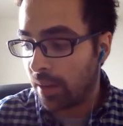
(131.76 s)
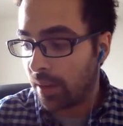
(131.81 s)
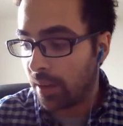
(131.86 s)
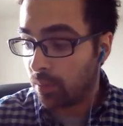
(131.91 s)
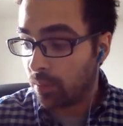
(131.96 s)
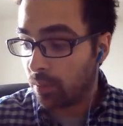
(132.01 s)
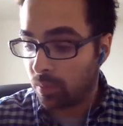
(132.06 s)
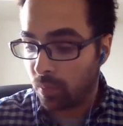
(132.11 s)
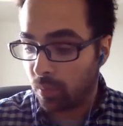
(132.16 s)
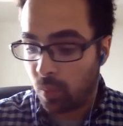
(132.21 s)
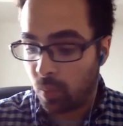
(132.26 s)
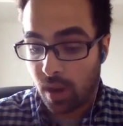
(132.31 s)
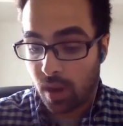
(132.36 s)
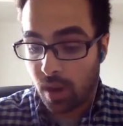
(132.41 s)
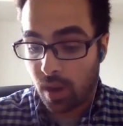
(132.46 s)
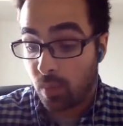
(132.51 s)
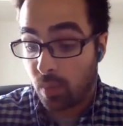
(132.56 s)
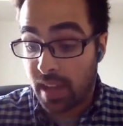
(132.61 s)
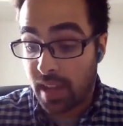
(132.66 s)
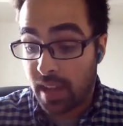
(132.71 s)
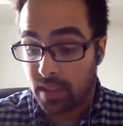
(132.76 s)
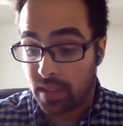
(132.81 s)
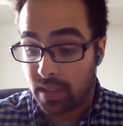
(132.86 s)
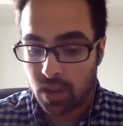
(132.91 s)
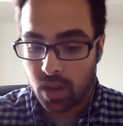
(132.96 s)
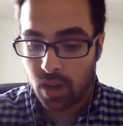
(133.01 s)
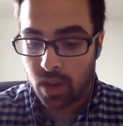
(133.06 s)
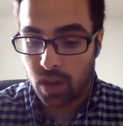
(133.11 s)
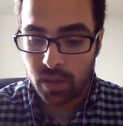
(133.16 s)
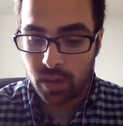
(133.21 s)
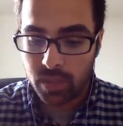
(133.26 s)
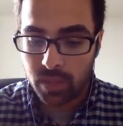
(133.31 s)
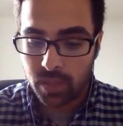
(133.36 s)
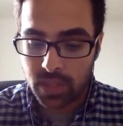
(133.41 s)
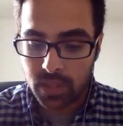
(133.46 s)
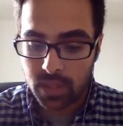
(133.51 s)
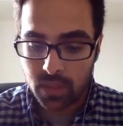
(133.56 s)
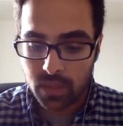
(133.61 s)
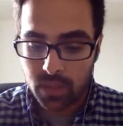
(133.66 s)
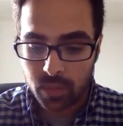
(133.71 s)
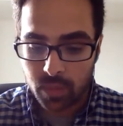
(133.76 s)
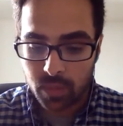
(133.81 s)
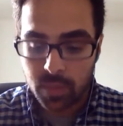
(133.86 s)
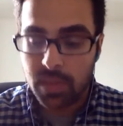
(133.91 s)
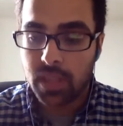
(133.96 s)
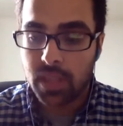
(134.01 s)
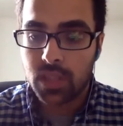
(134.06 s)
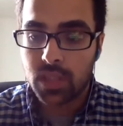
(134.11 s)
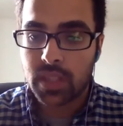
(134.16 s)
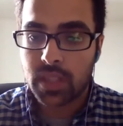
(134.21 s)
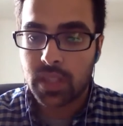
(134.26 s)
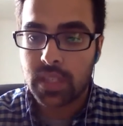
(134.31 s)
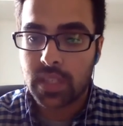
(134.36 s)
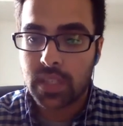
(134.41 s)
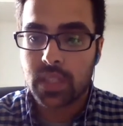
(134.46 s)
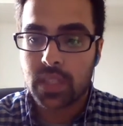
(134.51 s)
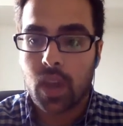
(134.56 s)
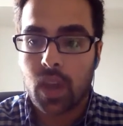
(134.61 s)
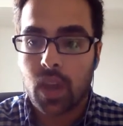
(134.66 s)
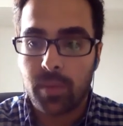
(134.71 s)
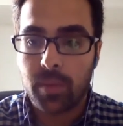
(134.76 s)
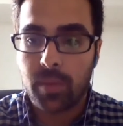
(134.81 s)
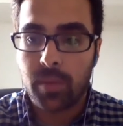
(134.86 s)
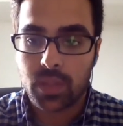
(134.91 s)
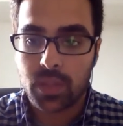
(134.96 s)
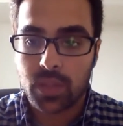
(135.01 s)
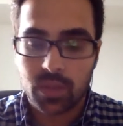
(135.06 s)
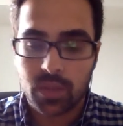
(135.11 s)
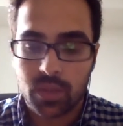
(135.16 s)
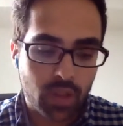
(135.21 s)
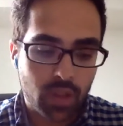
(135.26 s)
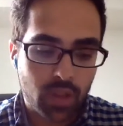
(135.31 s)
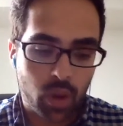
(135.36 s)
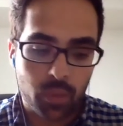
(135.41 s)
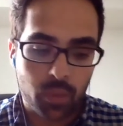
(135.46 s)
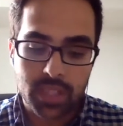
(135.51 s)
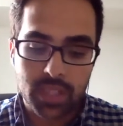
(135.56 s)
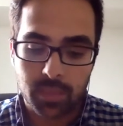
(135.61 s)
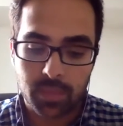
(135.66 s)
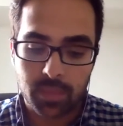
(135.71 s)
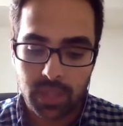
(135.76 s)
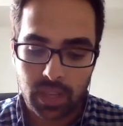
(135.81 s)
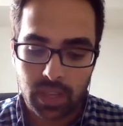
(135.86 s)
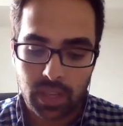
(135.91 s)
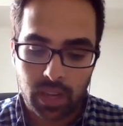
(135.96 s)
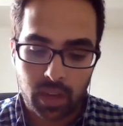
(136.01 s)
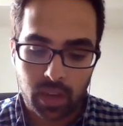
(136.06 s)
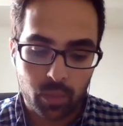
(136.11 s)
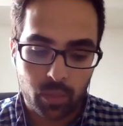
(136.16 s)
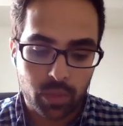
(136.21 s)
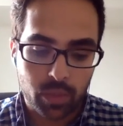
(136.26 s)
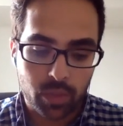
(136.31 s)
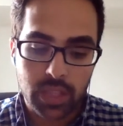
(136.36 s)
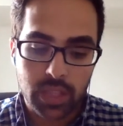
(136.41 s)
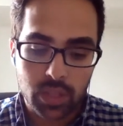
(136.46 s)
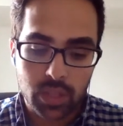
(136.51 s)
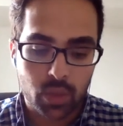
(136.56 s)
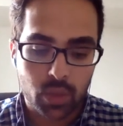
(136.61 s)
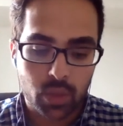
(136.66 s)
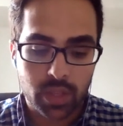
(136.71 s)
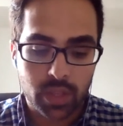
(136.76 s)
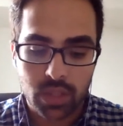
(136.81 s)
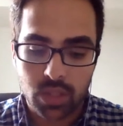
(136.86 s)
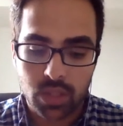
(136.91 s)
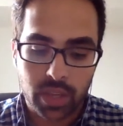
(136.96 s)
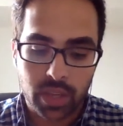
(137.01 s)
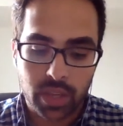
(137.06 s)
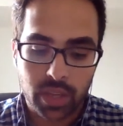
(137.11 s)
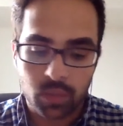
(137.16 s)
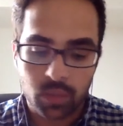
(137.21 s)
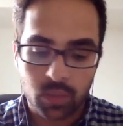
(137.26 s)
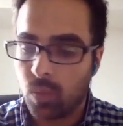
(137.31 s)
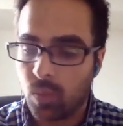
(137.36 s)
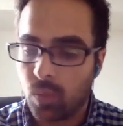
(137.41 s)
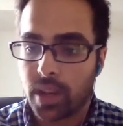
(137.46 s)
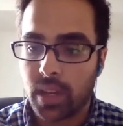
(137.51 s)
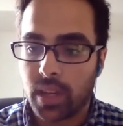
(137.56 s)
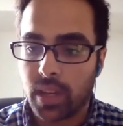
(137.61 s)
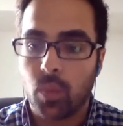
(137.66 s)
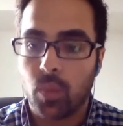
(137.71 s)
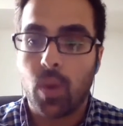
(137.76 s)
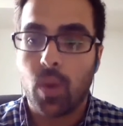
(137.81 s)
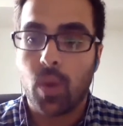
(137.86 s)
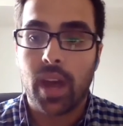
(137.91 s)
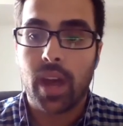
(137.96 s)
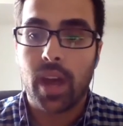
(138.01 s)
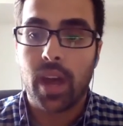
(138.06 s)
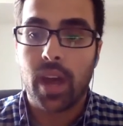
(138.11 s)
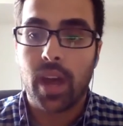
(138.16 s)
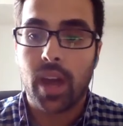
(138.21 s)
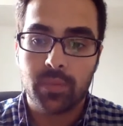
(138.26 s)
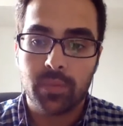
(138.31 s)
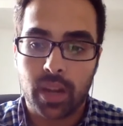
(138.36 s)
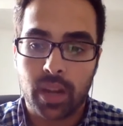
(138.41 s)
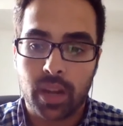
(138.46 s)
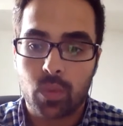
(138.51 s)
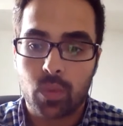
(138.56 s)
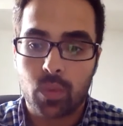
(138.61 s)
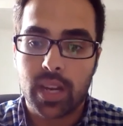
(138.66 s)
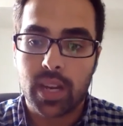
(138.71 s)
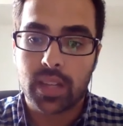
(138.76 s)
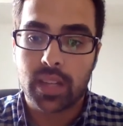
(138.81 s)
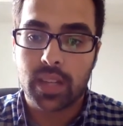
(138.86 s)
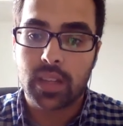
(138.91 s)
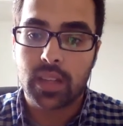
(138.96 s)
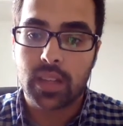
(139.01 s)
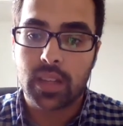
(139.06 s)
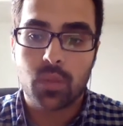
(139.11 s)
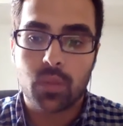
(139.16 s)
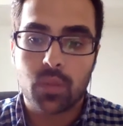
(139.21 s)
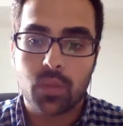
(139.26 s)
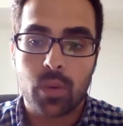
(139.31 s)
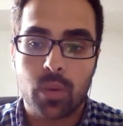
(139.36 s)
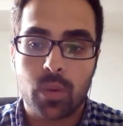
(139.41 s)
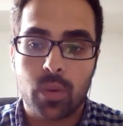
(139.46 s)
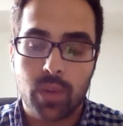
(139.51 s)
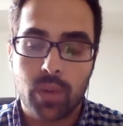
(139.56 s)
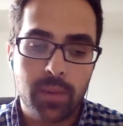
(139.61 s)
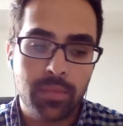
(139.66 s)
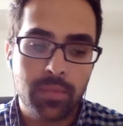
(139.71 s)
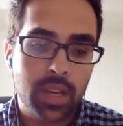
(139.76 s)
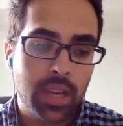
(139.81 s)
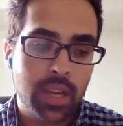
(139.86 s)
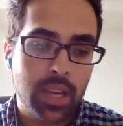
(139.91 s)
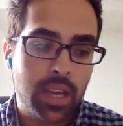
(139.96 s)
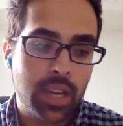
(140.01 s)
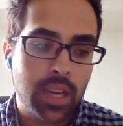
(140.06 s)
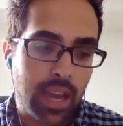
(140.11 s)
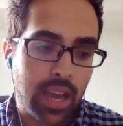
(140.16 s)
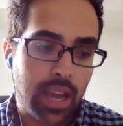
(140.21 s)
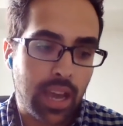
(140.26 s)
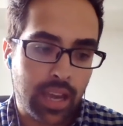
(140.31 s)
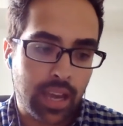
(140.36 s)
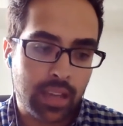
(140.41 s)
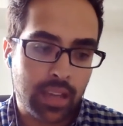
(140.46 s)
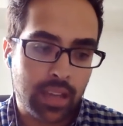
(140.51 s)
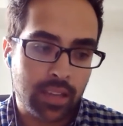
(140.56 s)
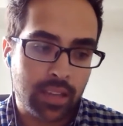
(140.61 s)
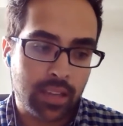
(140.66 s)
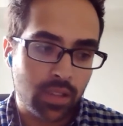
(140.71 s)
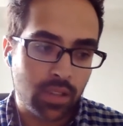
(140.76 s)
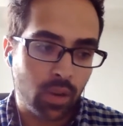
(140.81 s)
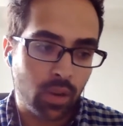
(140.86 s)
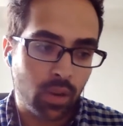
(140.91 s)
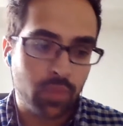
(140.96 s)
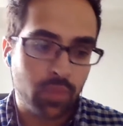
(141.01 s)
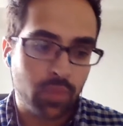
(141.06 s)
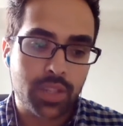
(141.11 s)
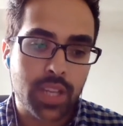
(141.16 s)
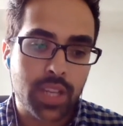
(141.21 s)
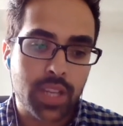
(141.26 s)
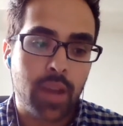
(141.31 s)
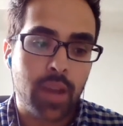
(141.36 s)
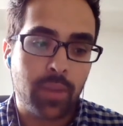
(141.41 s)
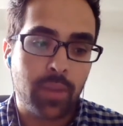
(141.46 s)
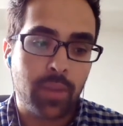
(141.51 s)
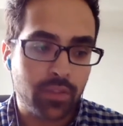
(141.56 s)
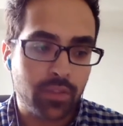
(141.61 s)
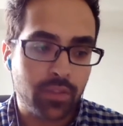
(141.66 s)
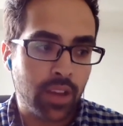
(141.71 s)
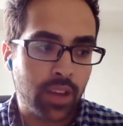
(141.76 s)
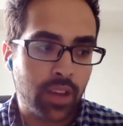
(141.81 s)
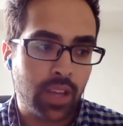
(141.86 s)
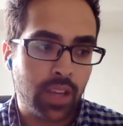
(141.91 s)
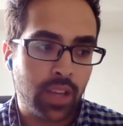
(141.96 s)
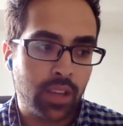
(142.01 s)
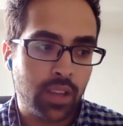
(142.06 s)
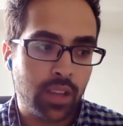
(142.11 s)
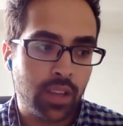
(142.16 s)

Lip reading: where that started was me doing this as a hobby. This was always something that I really enjoyed doing, working on the web, creating things for the web. And over time, I found that